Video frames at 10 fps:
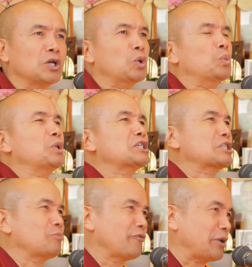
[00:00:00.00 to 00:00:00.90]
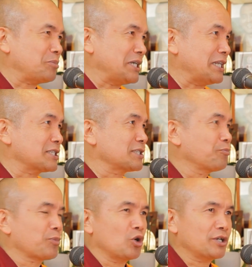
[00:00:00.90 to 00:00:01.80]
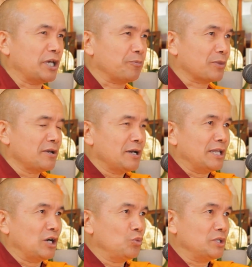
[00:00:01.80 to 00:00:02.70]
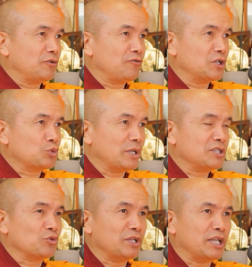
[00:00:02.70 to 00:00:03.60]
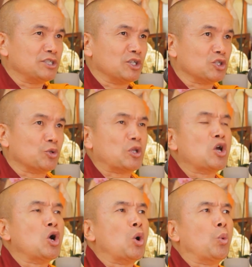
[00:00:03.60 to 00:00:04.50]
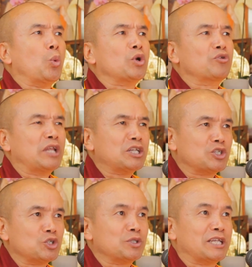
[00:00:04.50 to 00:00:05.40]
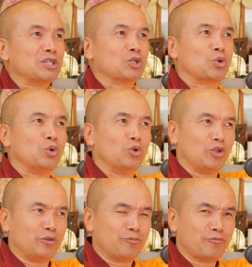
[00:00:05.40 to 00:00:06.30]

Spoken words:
Wisdom of emptiness. Okay. Now with the first one is renunciation. Renunciation, there is a goal.